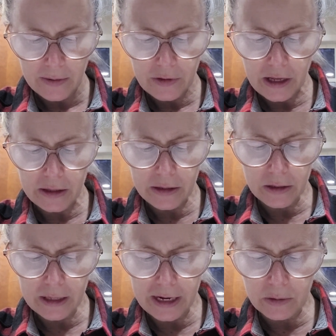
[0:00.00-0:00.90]
Then the
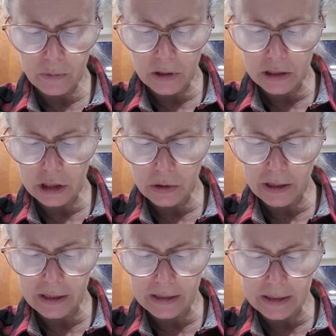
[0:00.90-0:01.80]
land will enjoy
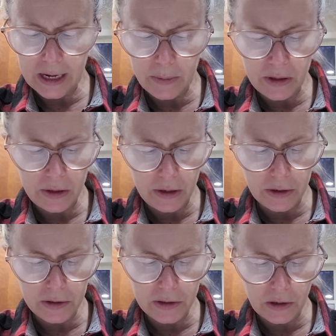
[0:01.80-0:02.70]
its Sabbath
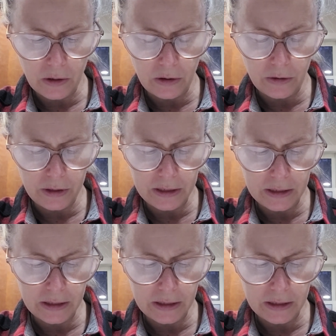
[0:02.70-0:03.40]
years all the